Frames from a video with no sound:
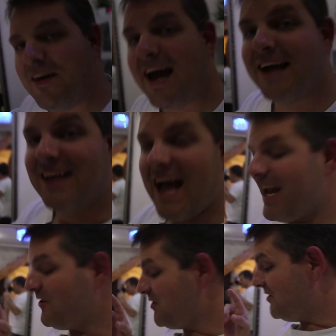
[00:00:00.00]
fact,
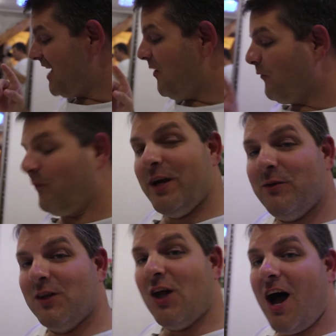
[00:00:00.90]
I just
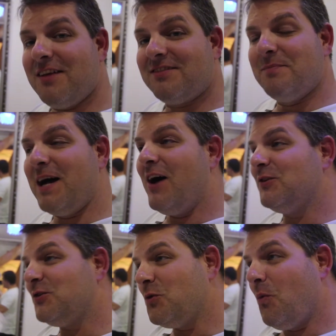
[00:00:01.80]
lost
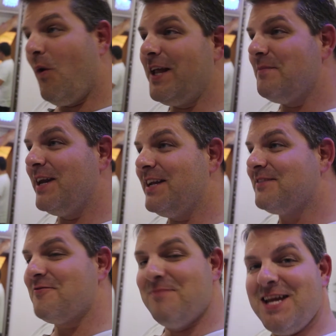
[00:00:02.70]
about 20
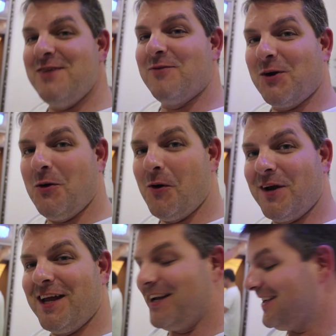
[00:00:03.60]
minutes of me
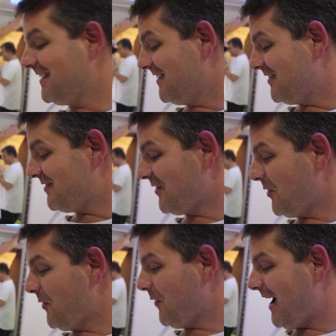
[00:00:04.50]
recording,
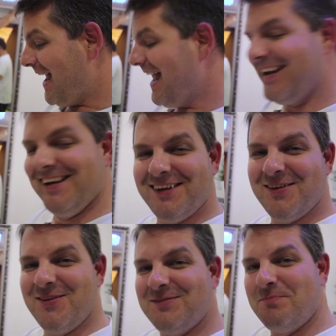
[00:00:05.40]
so I had
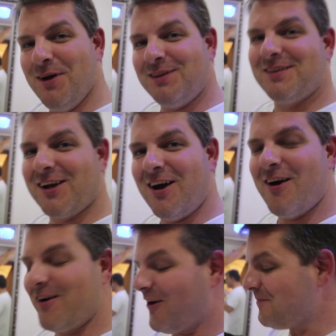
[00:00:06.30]
to put the
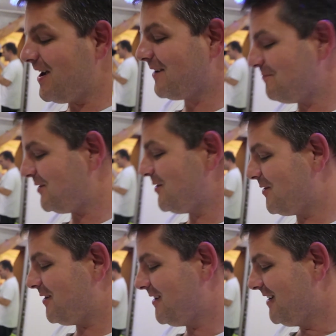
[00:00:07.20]
card on my
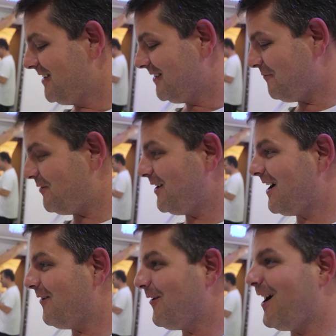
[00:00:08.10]
computer to figure
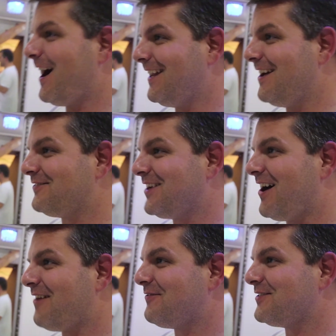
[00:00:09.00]
out where I left
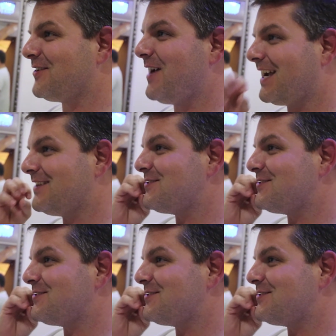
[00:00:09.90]
off so I can